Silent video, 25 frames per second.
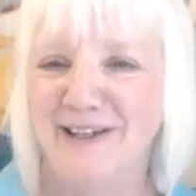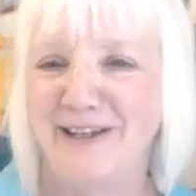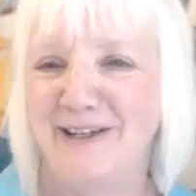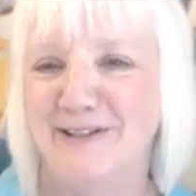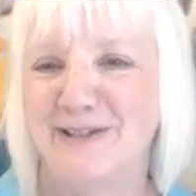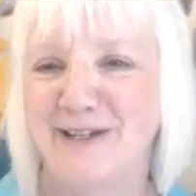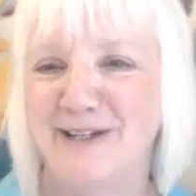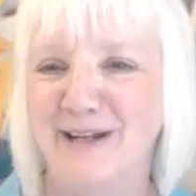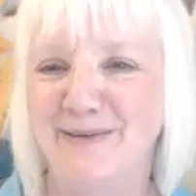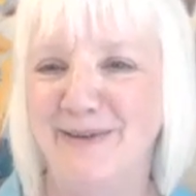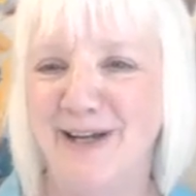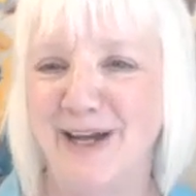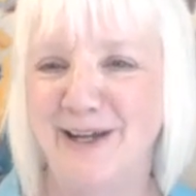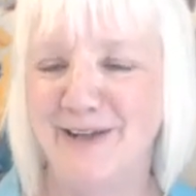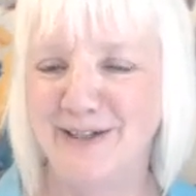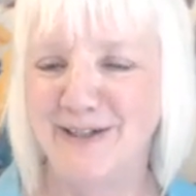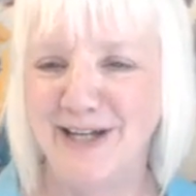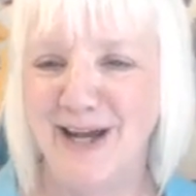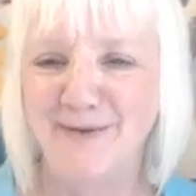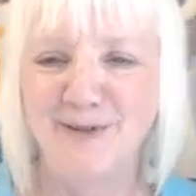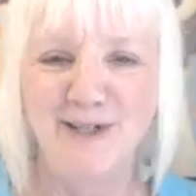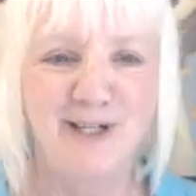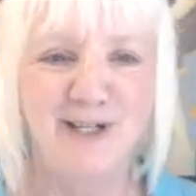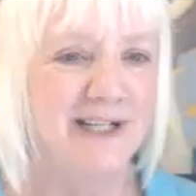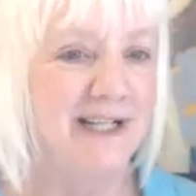But there's going to be other
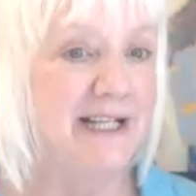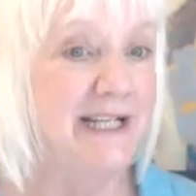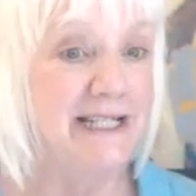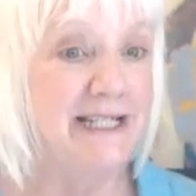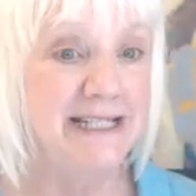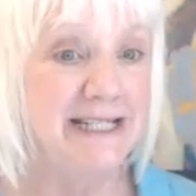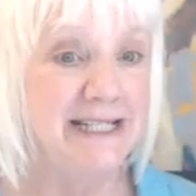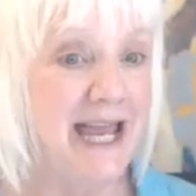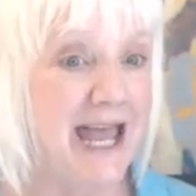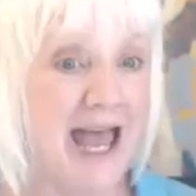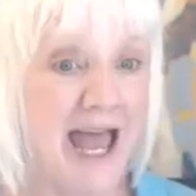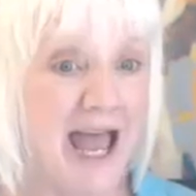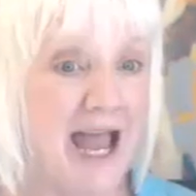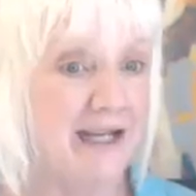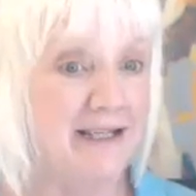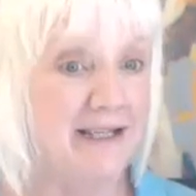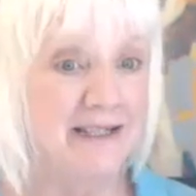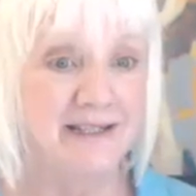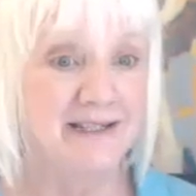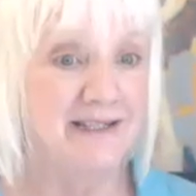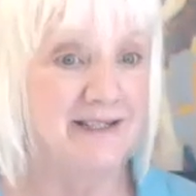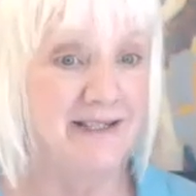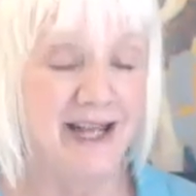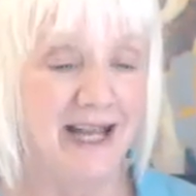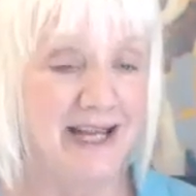times you're going to get tagged.
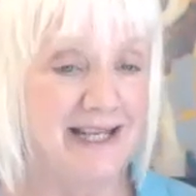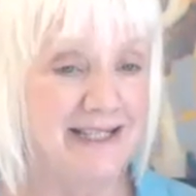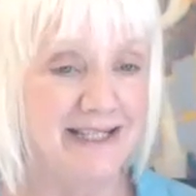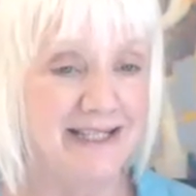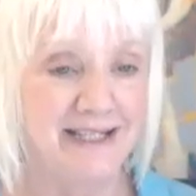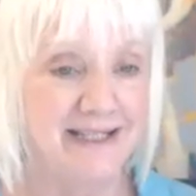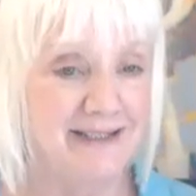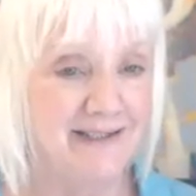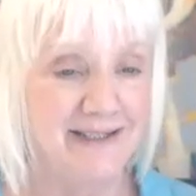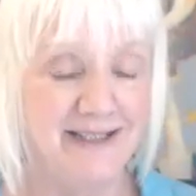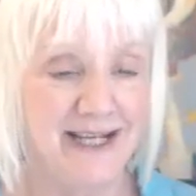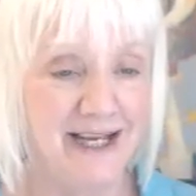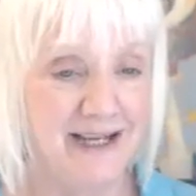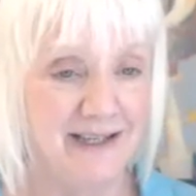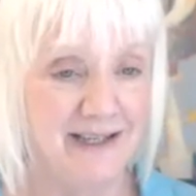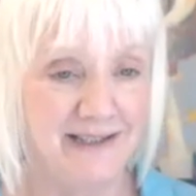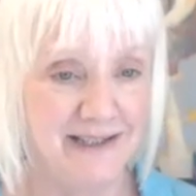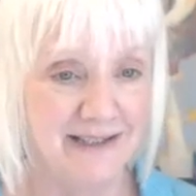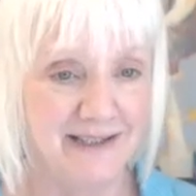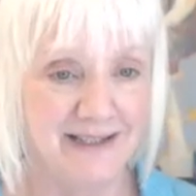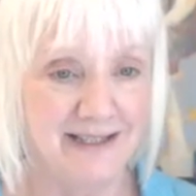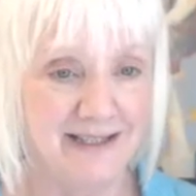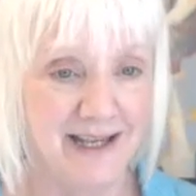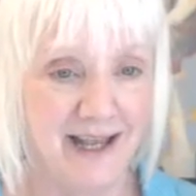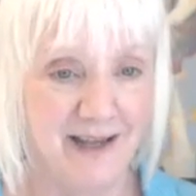Just go ahead and tell
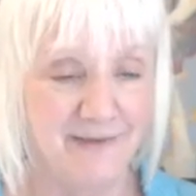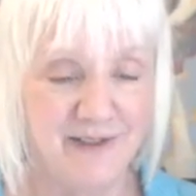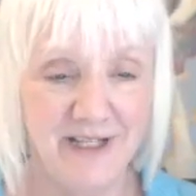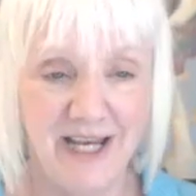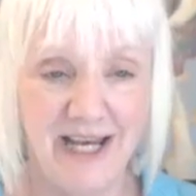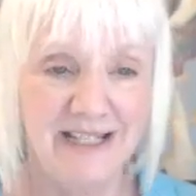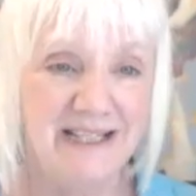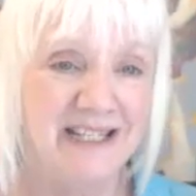yourself.